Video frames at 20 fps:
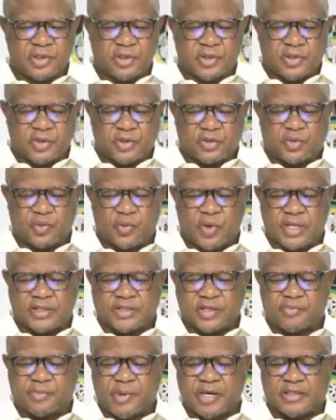towards
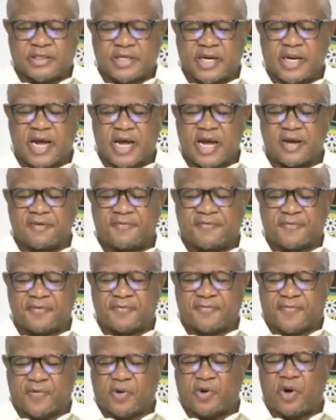a better life
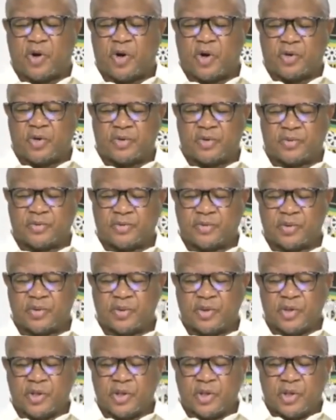for all.
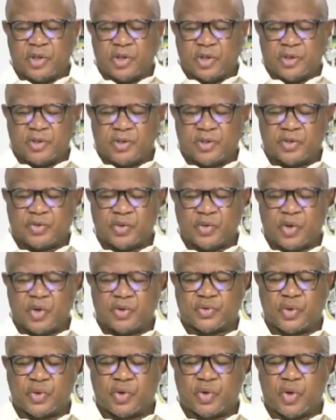This
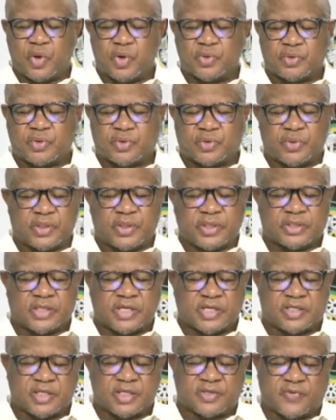also goes to the
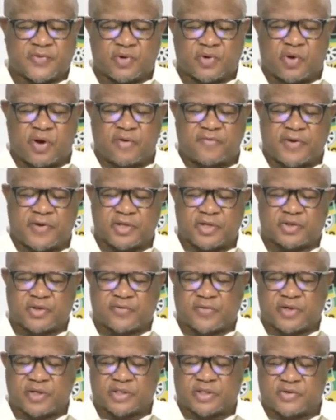successful conference
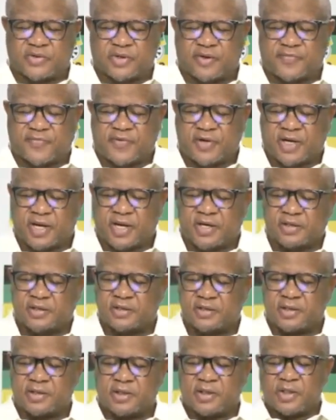of the South African
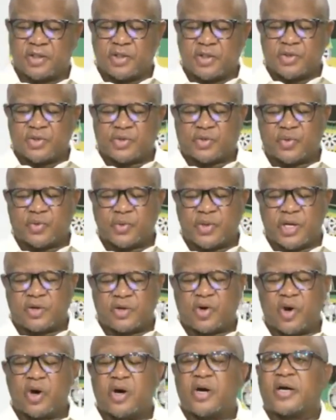Student
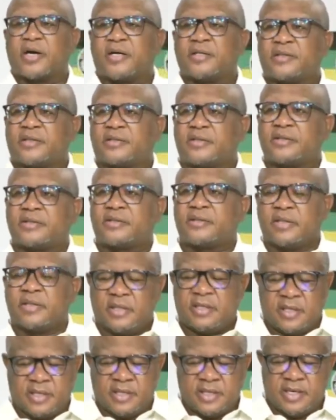Congress
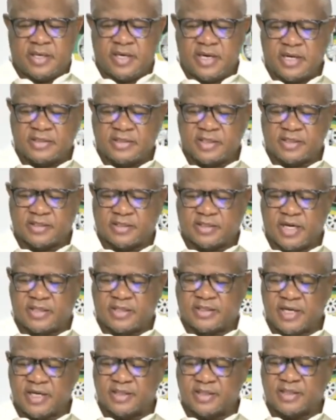as a
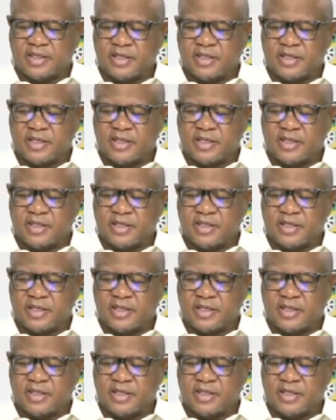strategic